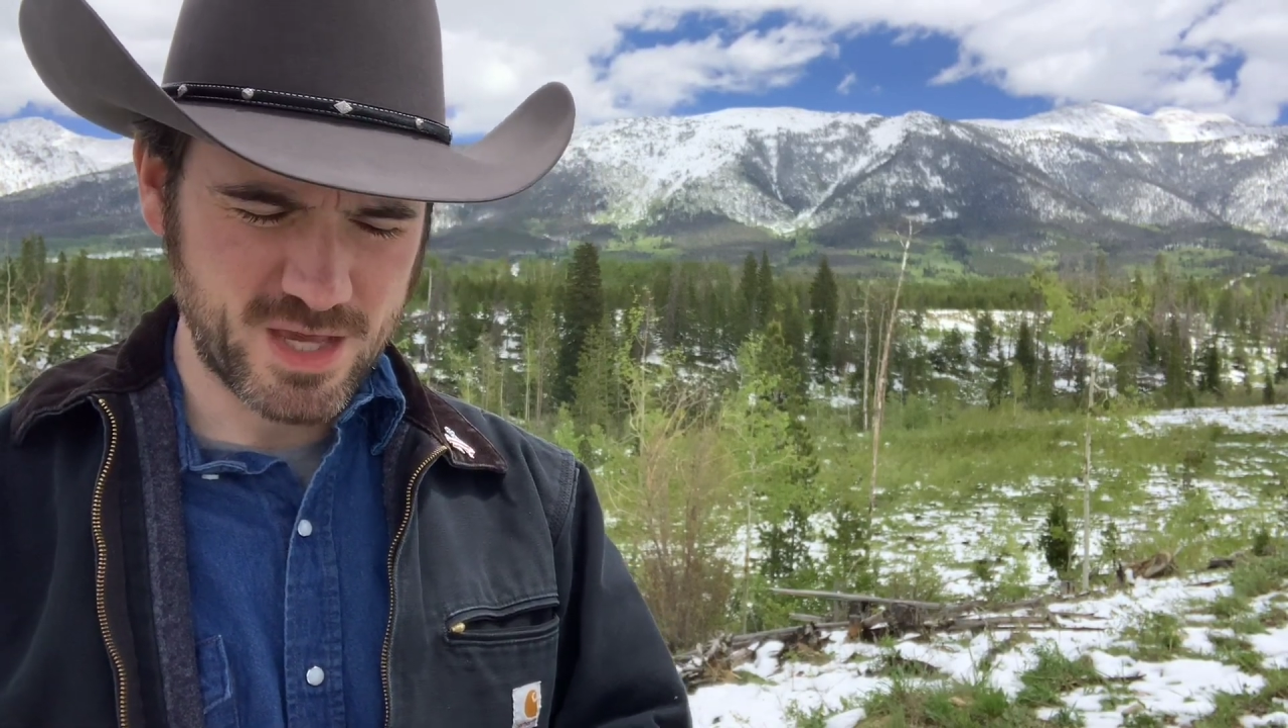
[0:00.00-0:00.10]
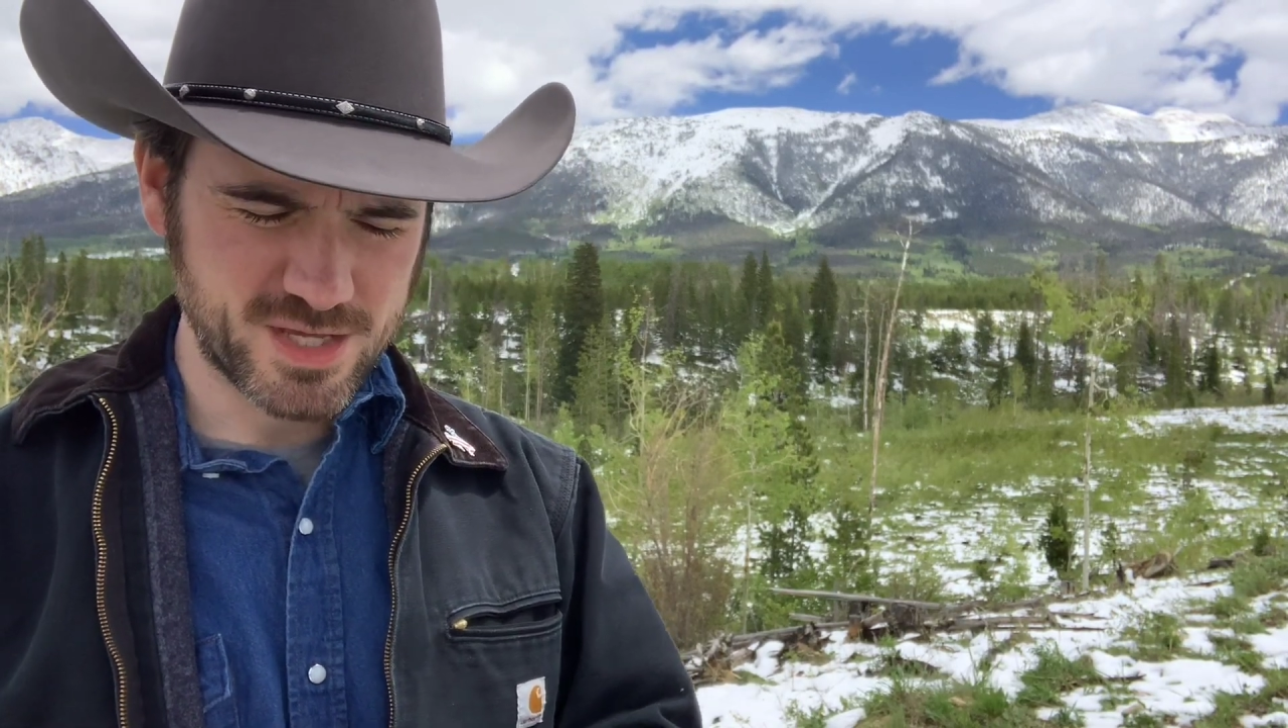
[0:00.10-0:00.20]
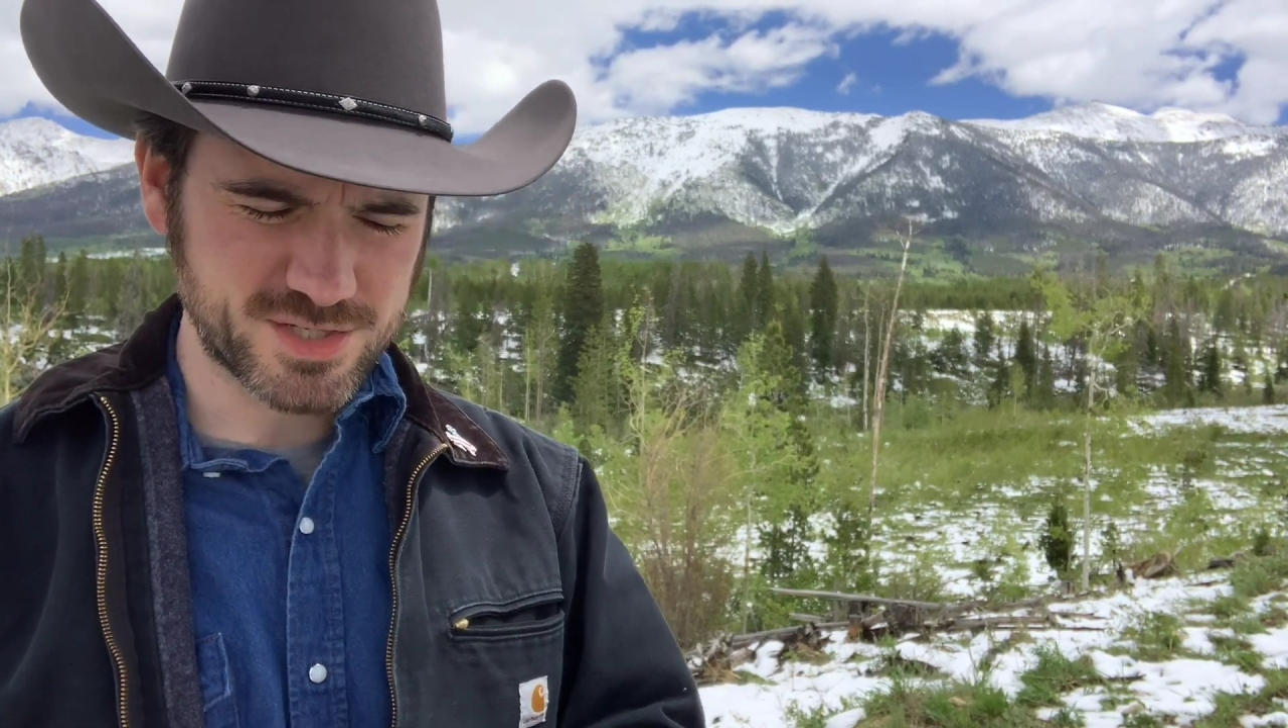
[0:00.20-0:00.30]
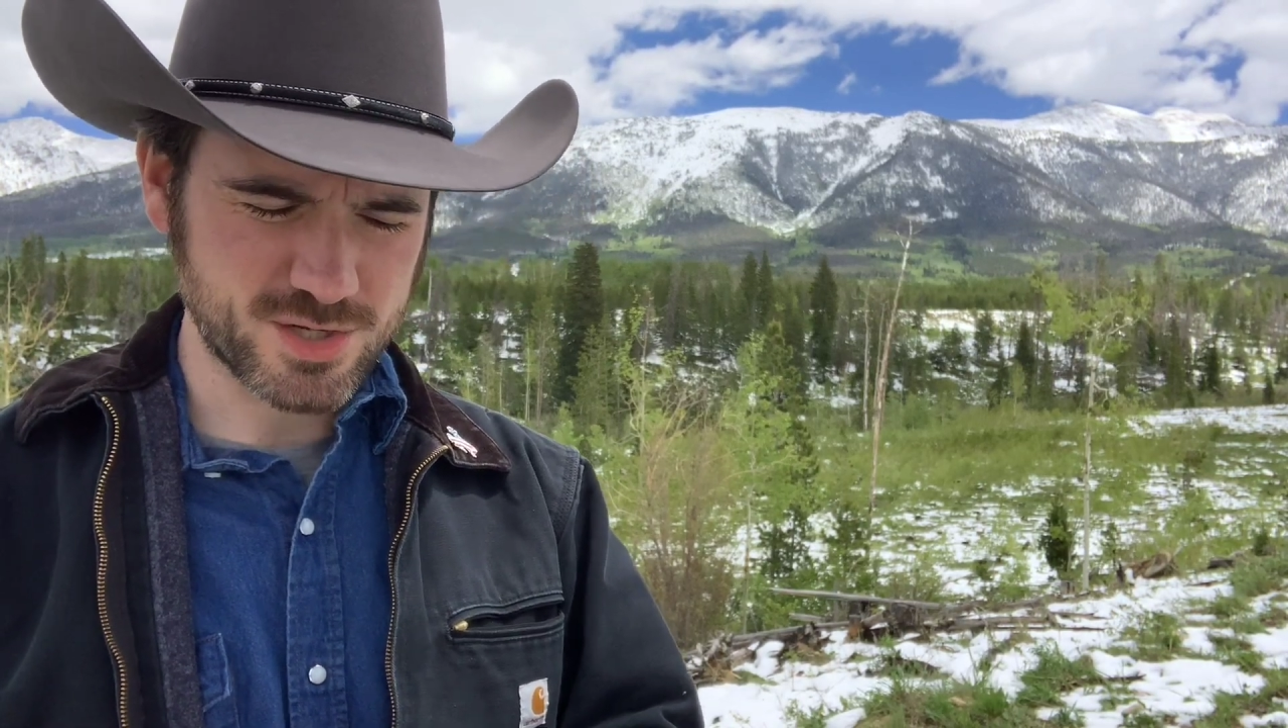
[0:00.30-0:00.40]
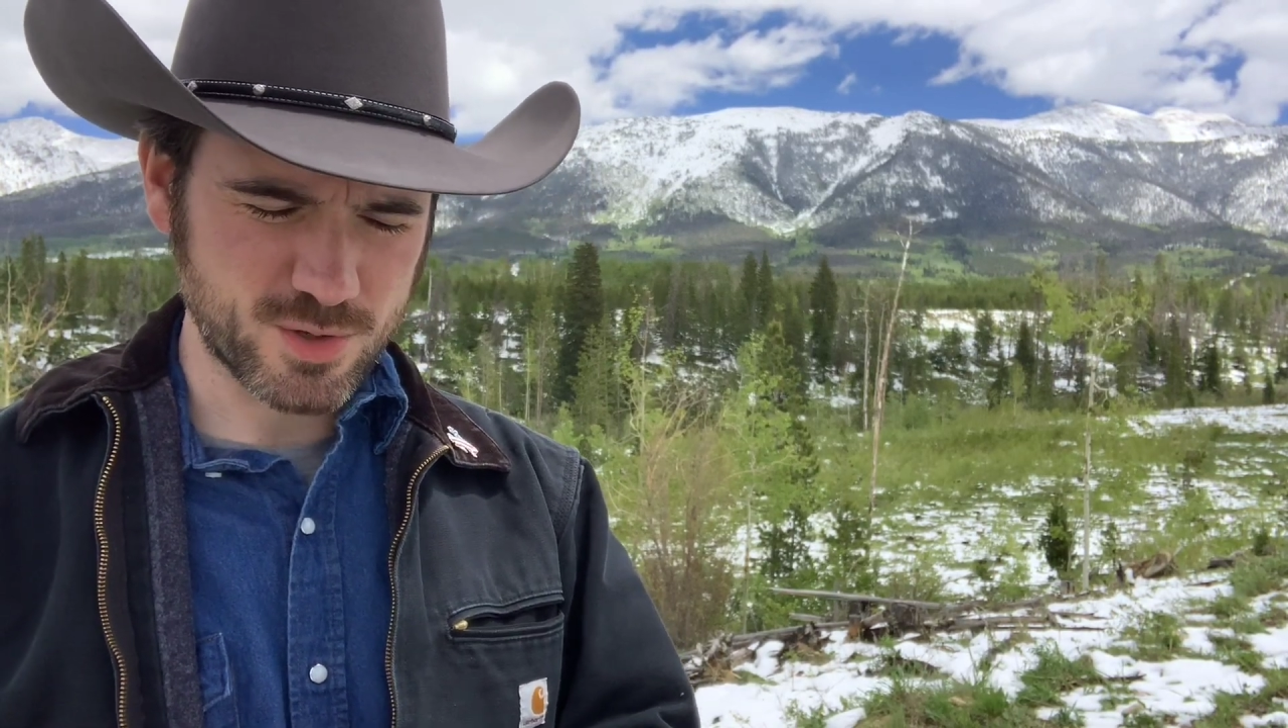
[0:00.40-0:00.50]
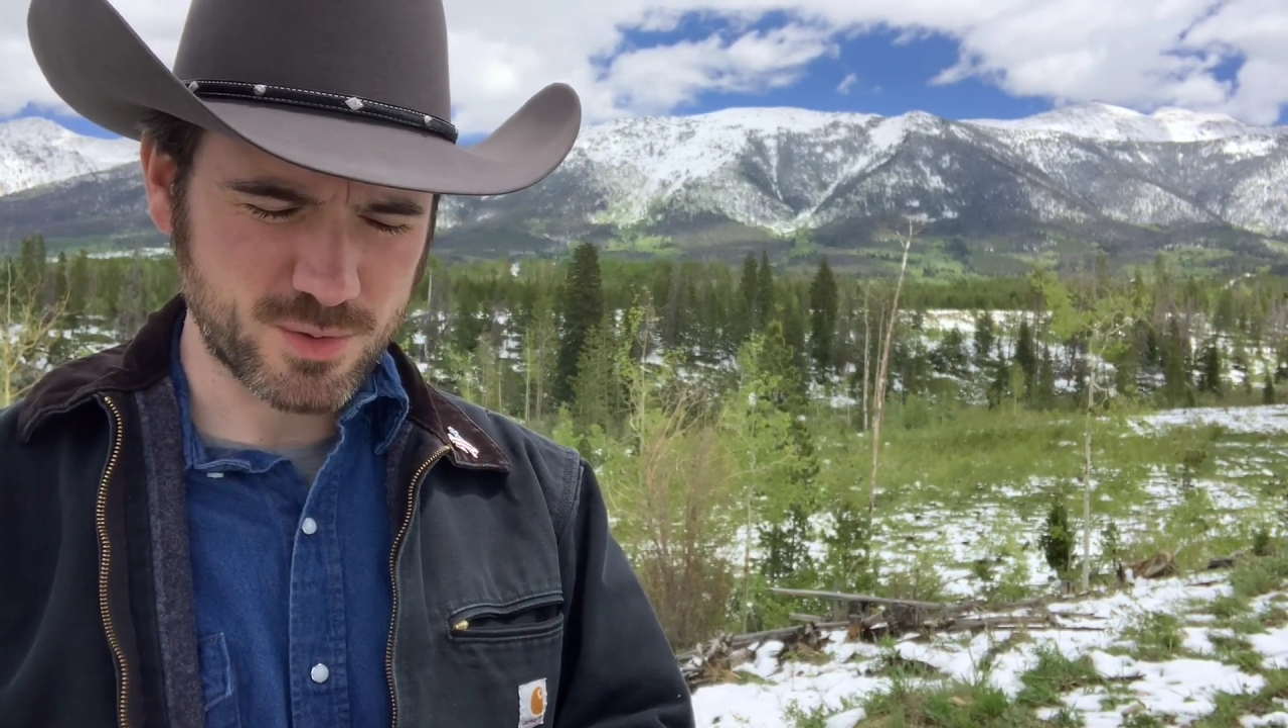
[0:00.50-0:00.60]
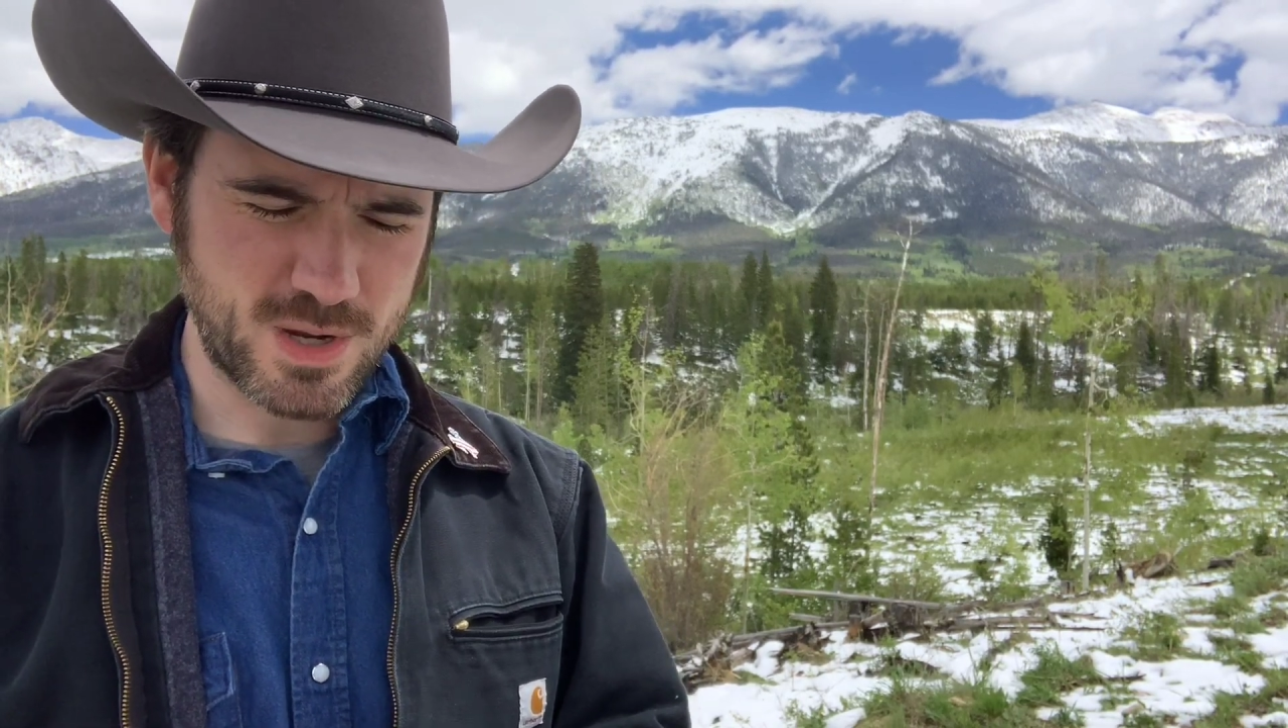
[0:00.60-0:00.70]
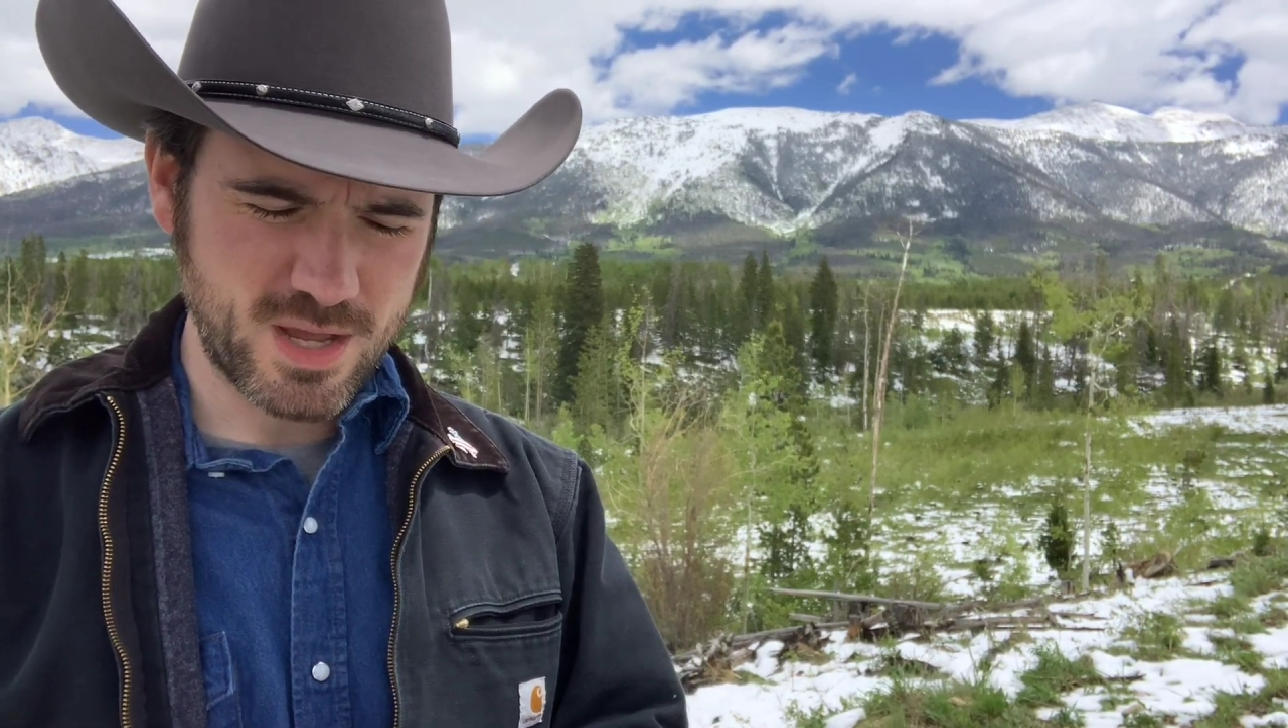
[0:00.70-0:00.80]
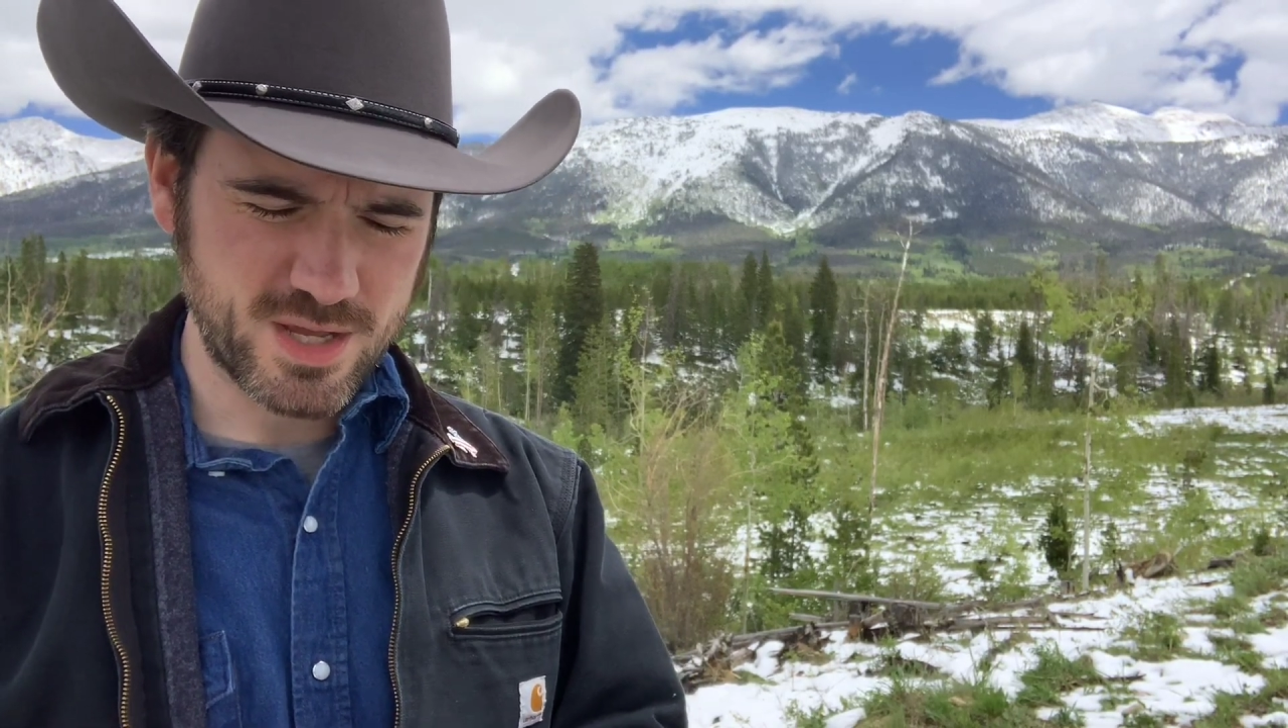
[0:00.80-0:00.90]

So